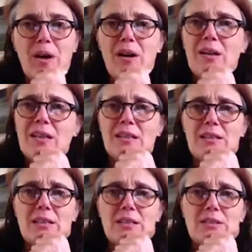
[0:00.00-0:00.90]

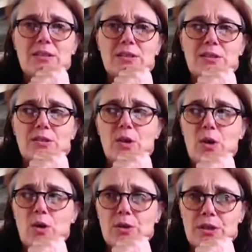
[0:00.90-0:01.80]
partly as an
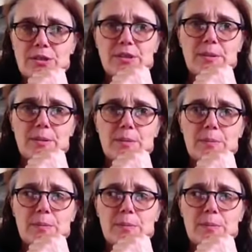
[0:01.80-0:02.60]
honour to